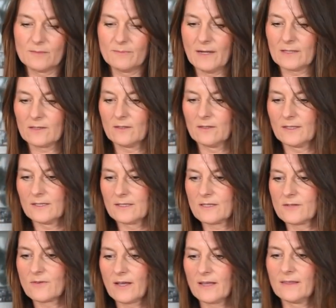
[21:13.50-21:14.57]
bottle
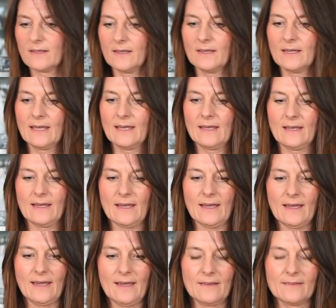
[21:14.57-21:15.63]
is ready,
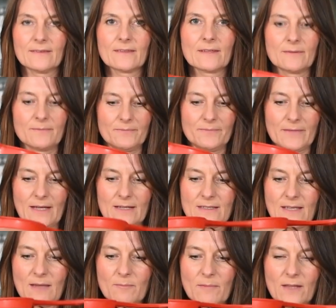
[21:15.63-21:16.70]
and
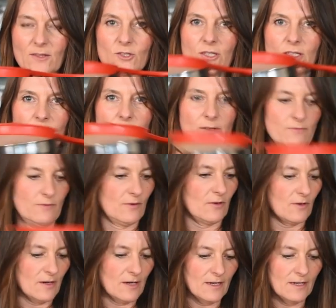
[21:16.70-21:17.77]
as I mentioned
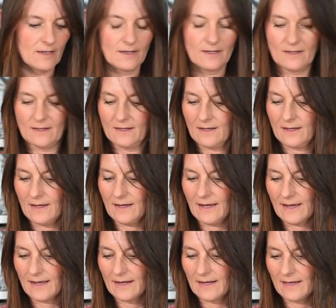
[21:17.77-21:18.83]
before,
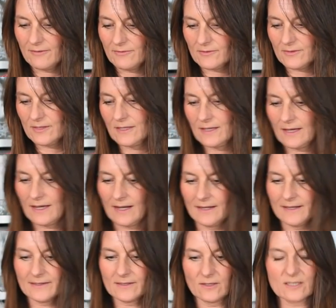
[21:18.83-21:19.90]
I left a
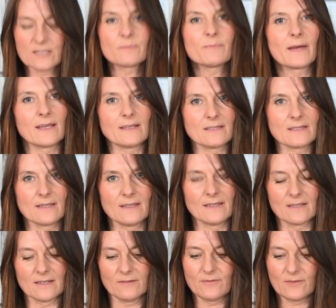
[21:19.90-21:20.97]
little space
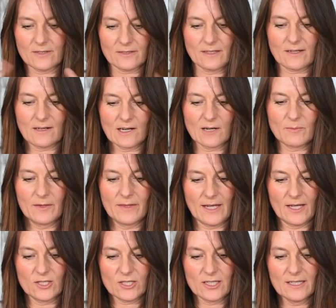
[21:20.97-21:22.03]
here for the
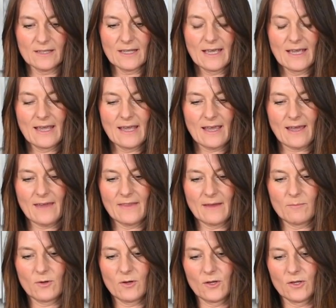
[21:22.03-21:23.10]
carbonation, and
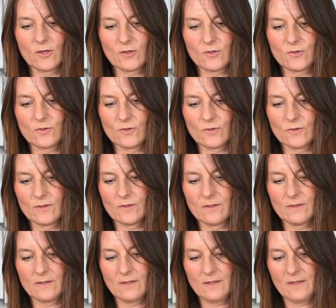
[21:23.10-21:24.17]
I'm going to
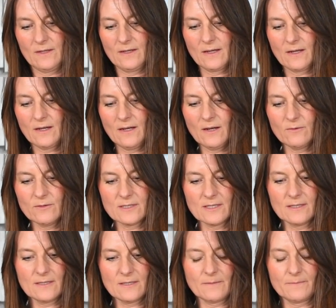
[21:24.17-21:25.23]
close
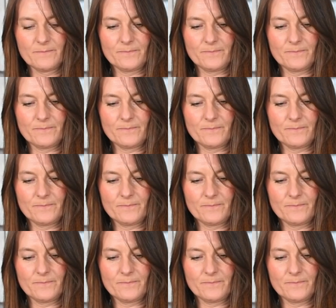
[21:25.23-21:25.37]
it